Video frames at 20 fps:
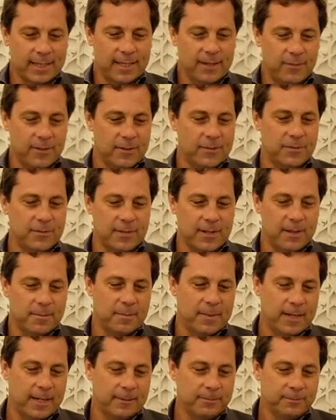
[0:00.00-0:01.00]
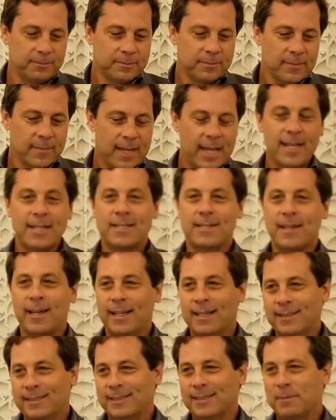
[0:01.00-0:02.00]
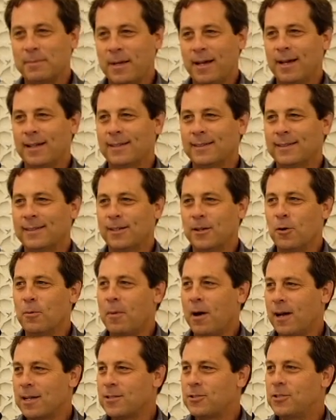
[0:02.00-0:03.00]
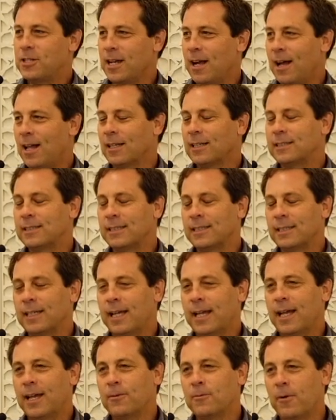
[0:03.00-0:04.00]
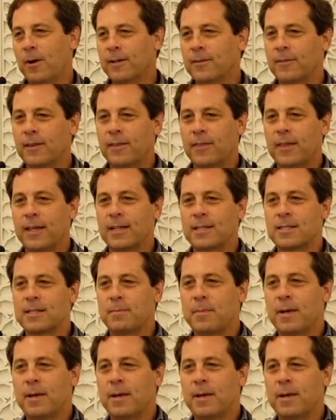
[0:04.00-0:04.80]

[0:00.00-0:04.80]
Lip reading: to give you some insight about Oman's geology. And one of the things